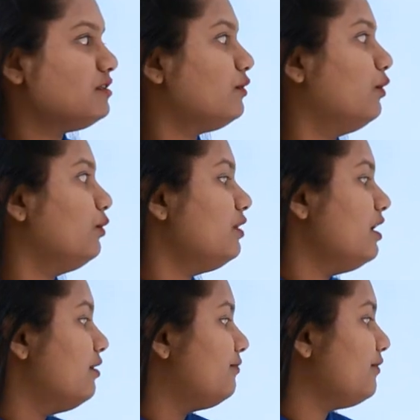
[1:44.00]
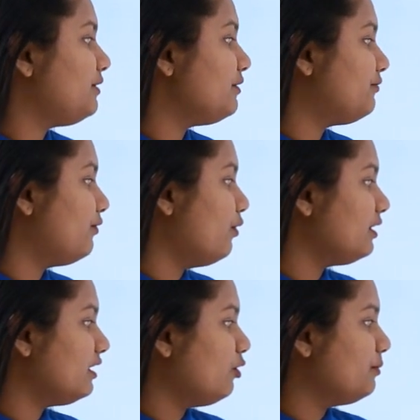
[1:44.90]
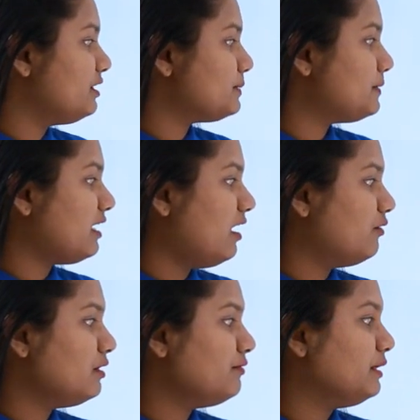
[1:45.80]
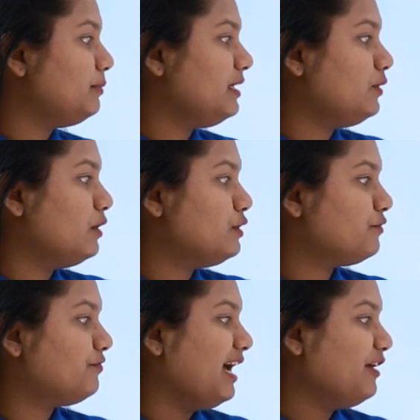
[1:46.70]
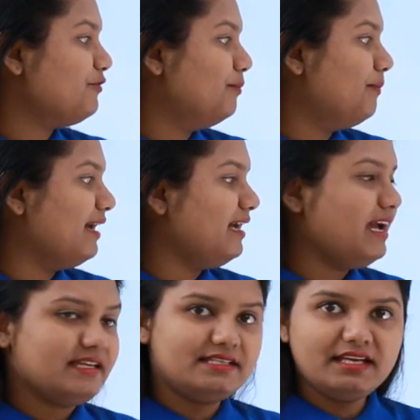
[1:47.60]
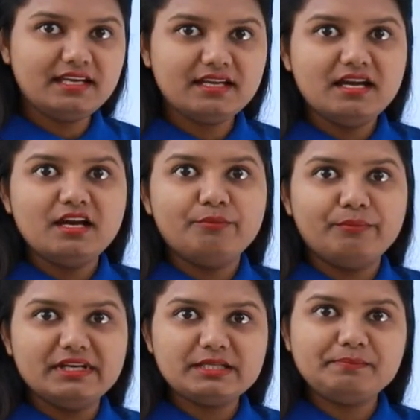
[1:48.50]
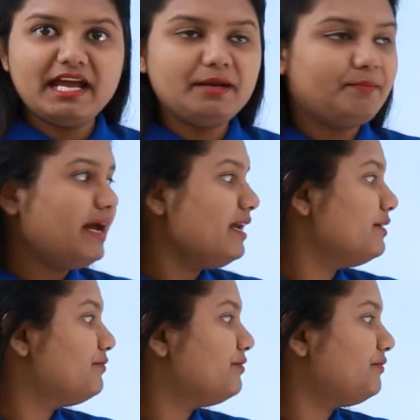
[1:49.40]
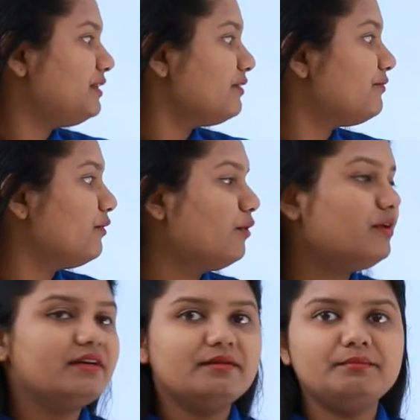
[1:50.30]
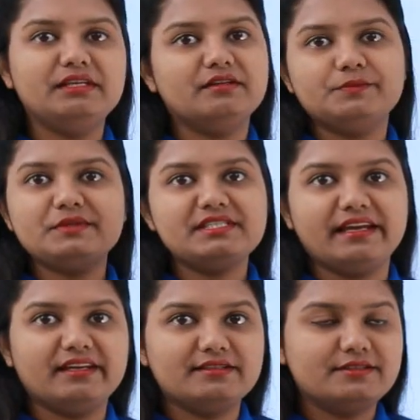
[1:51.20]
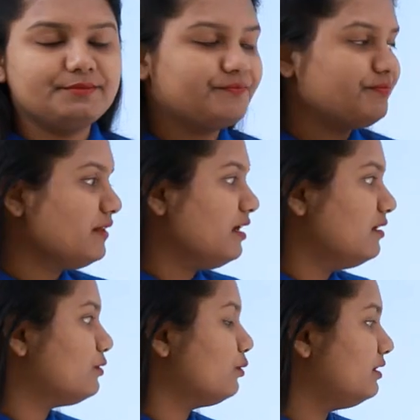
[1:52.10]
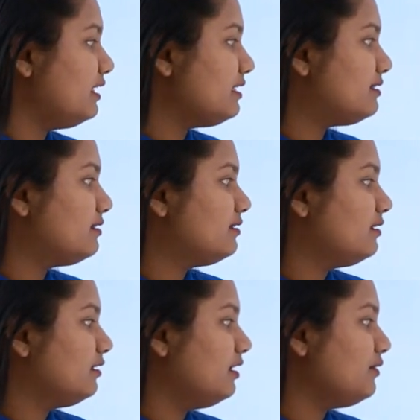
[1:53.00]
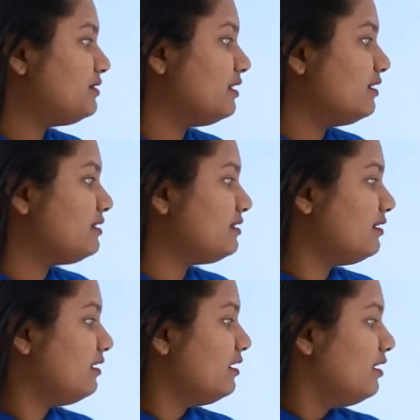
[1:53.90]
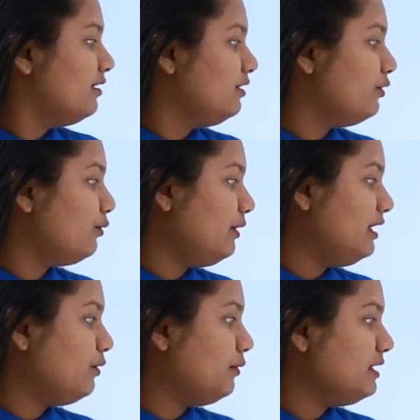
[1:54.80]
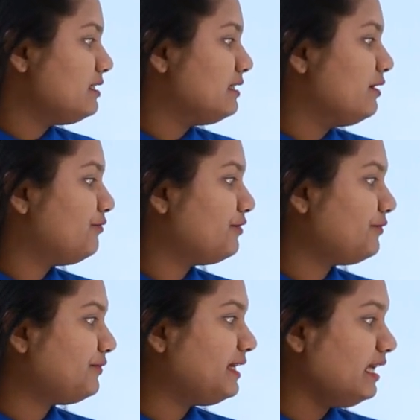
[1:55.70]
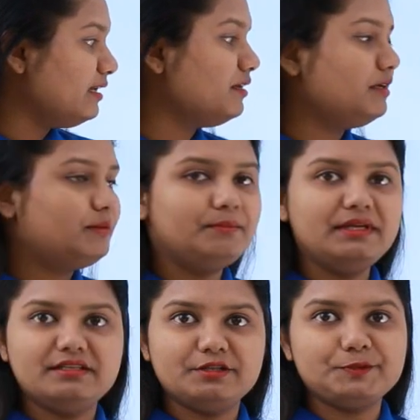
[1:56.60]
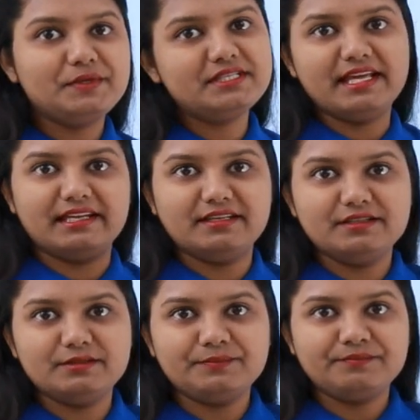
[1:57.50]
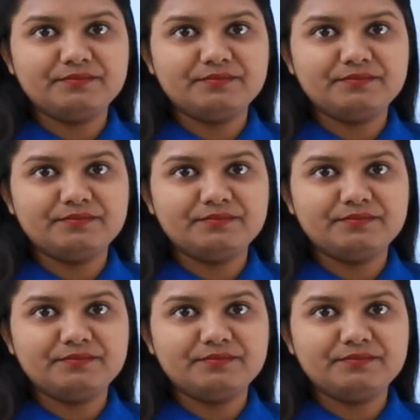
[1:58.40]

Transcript: So 54 kilometers per hour will be equal to 5 by 18 multiplied by 54 meters per second. So this gives us u equals 15 meters per second.